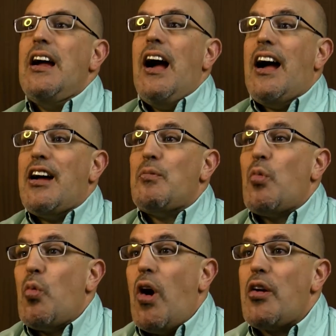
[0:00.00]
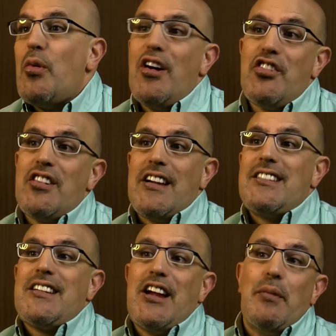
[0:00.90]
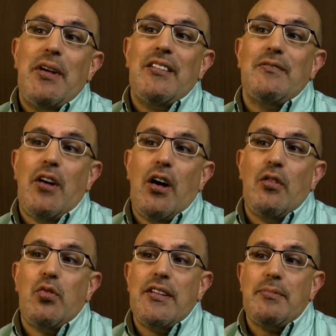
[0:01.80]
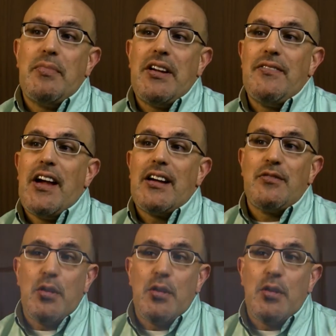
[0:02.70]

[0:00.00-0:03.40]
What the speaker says: Hi, I'm Wally Washleski. I've been involved with PFAC for